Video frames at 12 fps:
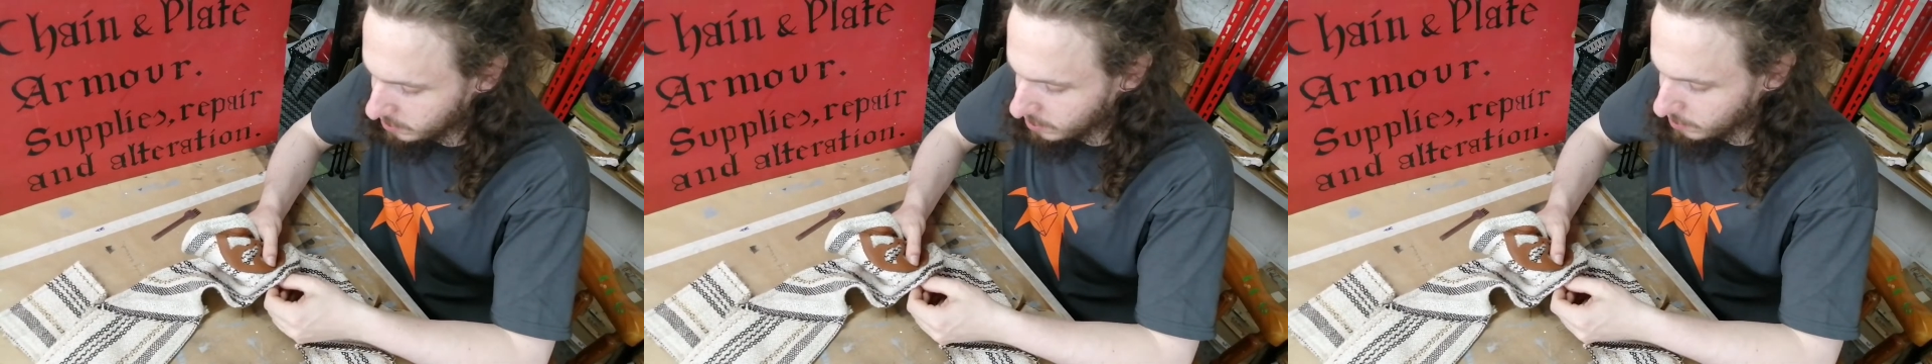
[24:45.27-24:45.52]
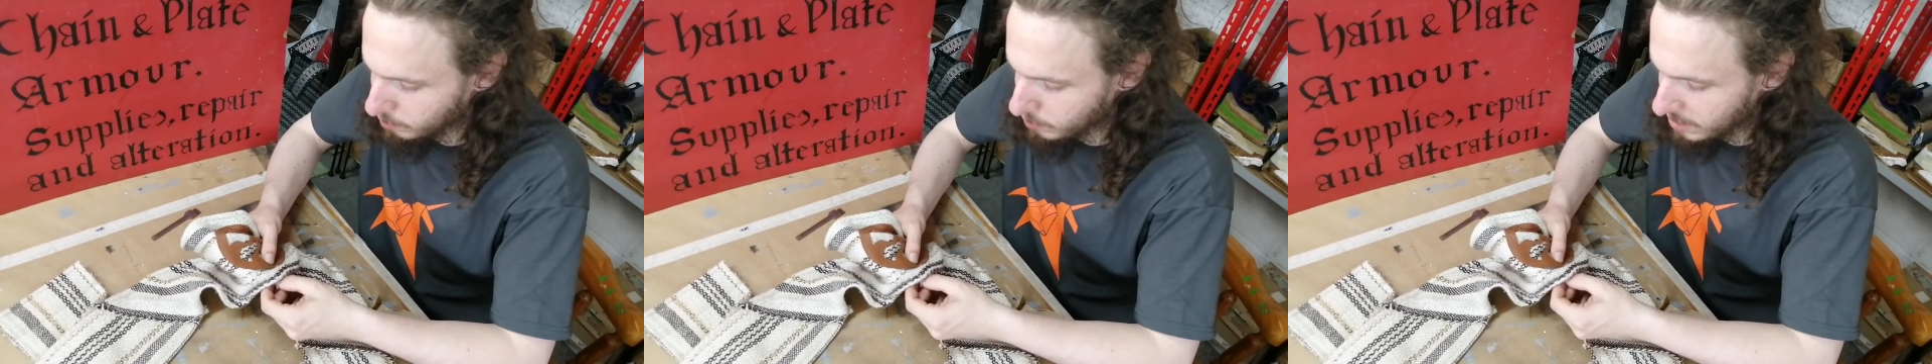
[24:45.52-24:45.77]

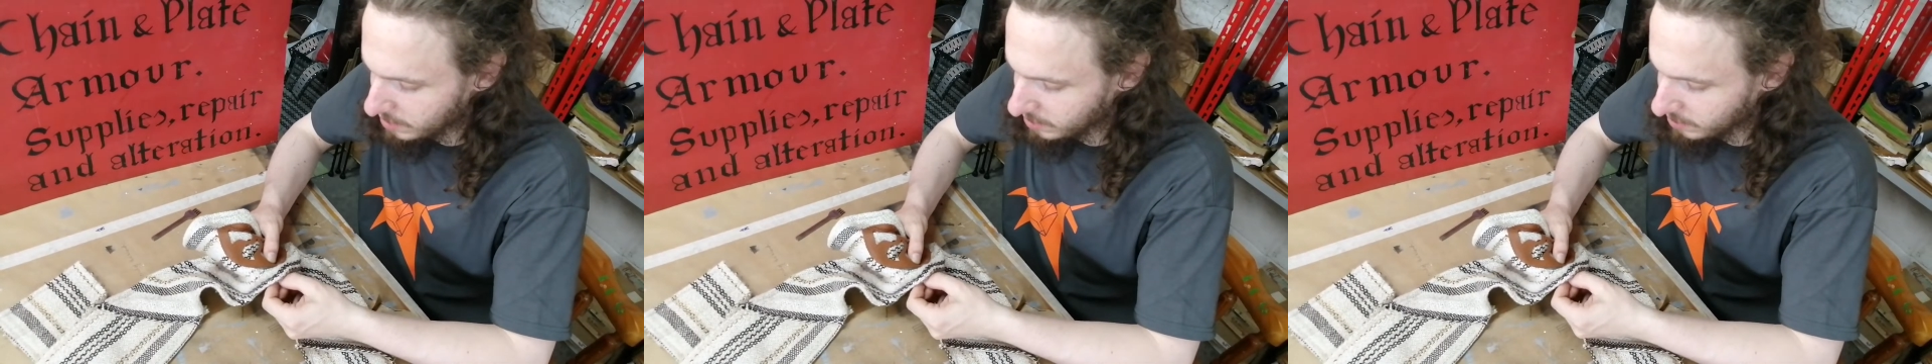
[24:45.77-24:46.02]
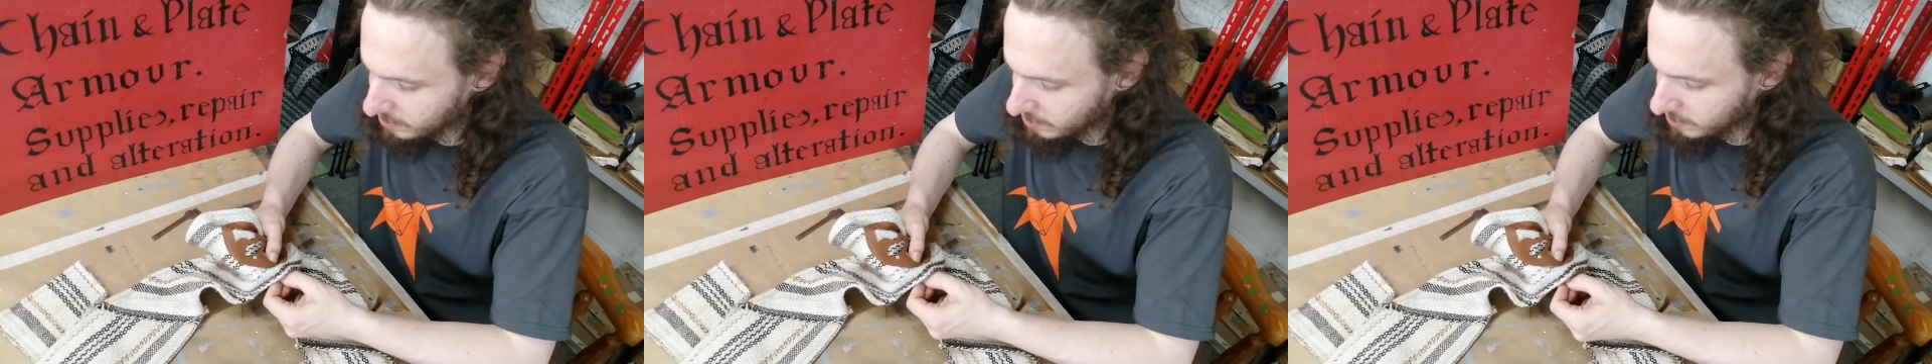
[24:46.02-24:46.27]
Go and wear
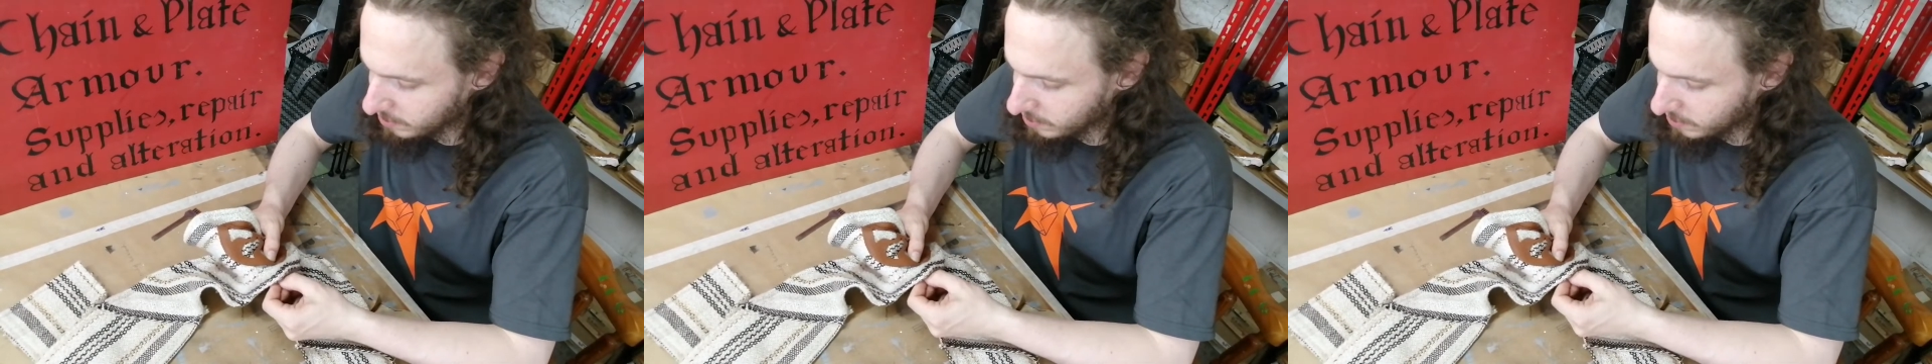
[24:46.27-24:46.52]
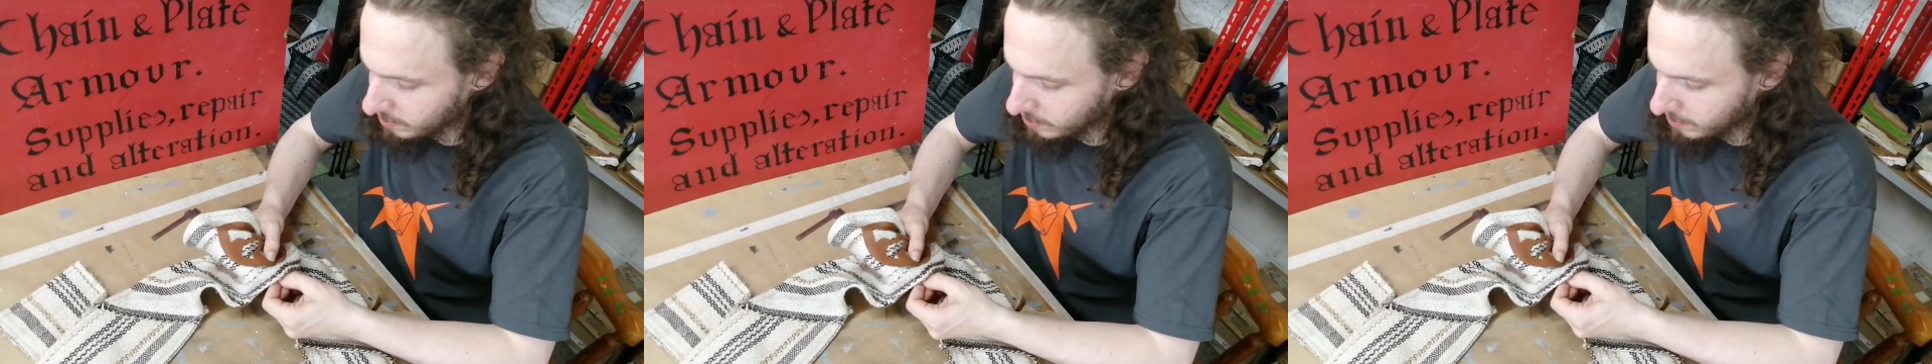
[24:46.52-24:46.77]
this and
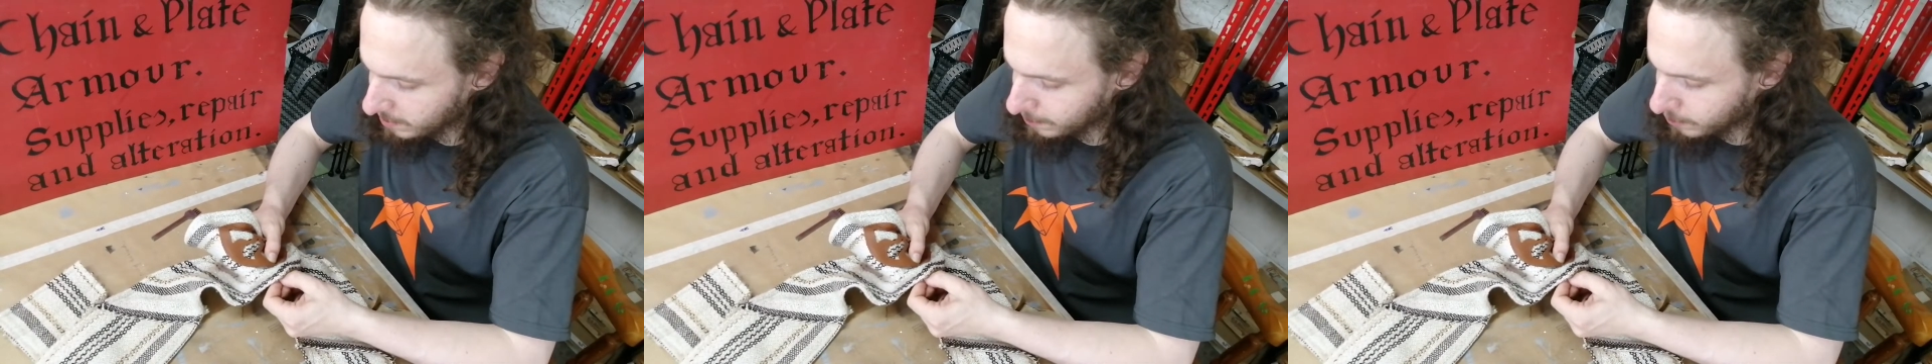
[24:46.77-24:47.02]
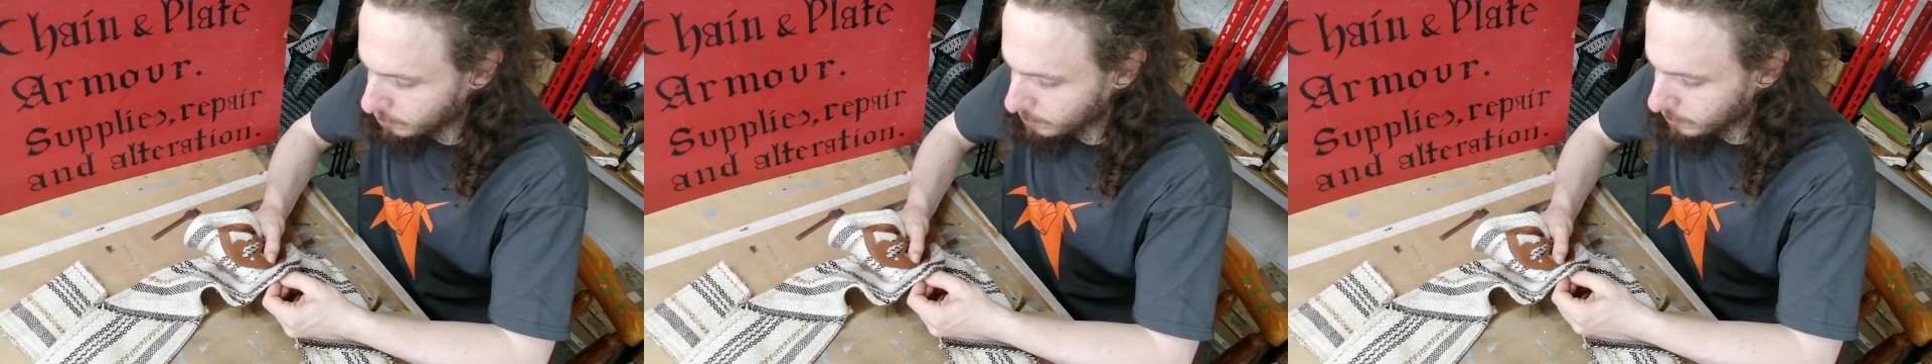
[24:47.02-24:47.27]

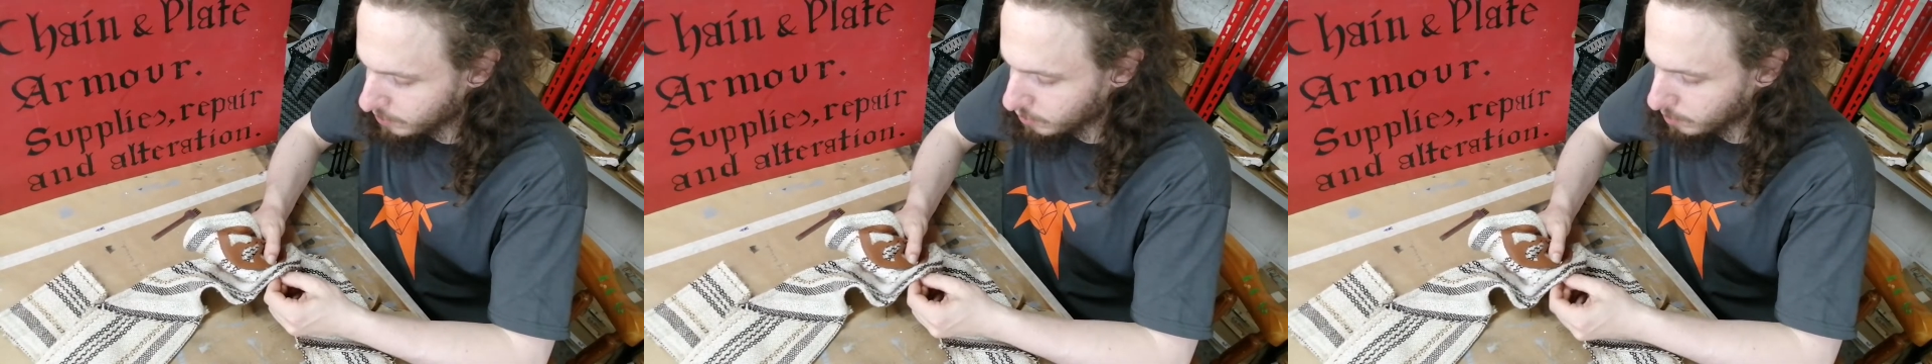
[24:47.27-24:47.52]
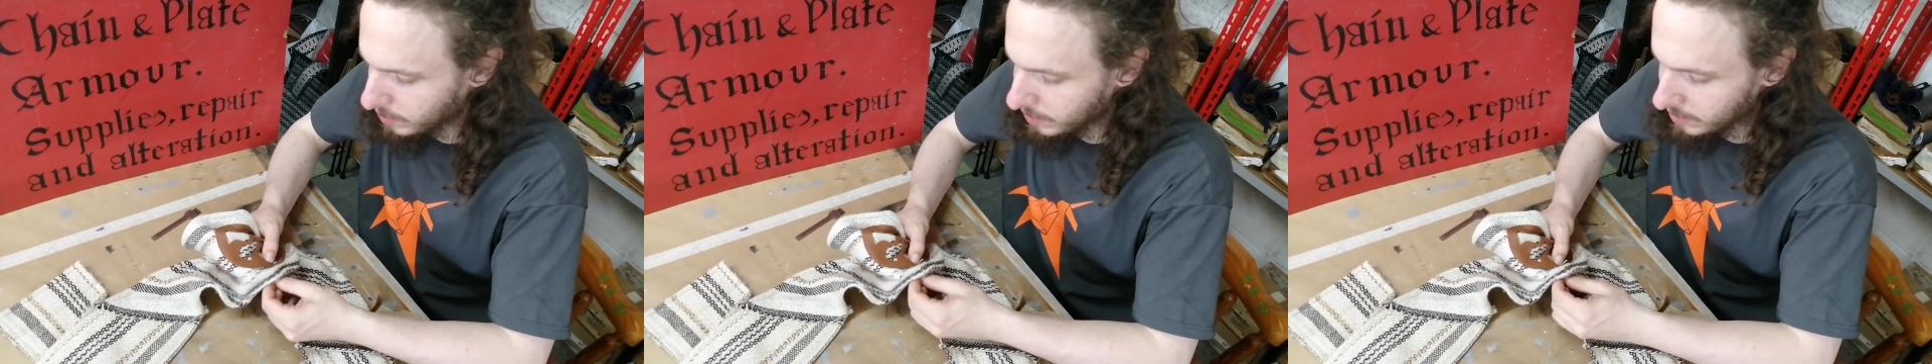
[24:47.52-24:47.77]
inform your
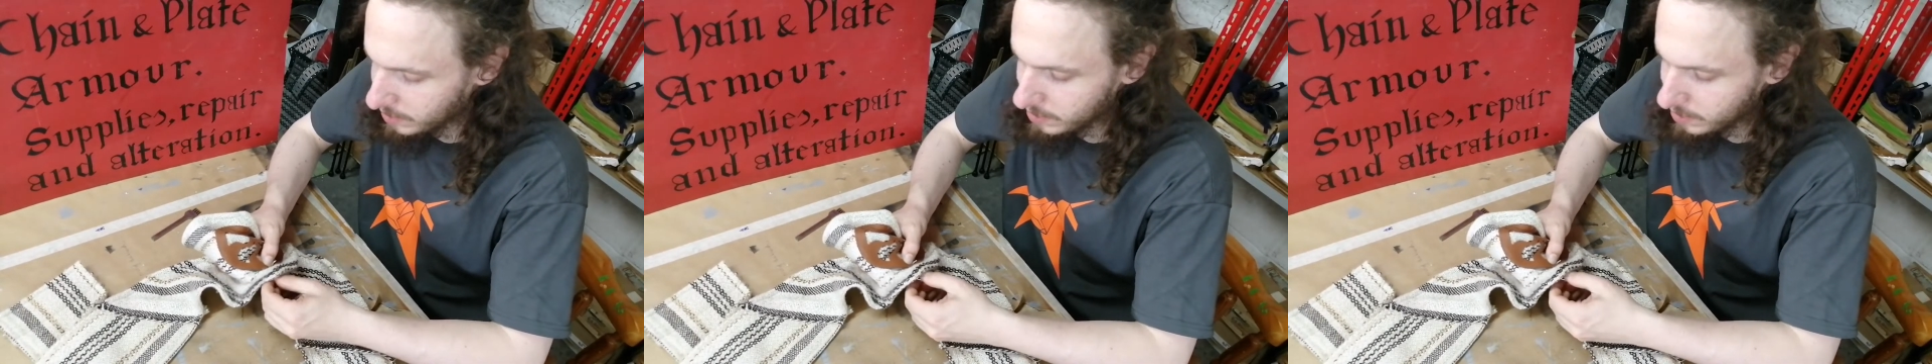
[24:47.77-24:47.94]
roleplay.